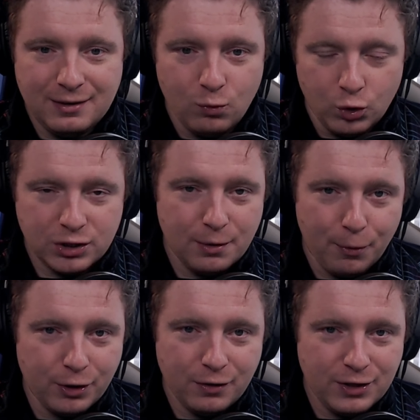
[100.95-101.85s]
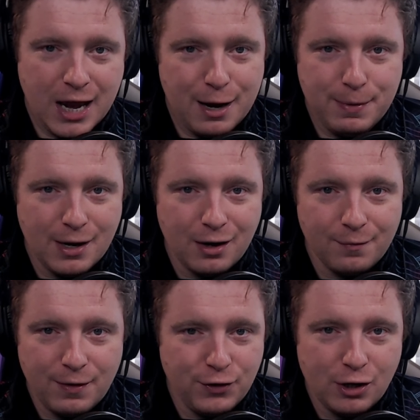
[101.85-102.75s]
What's the point of the
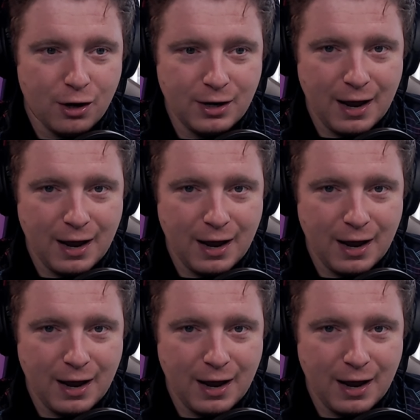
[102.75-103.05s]
EBR if you can't have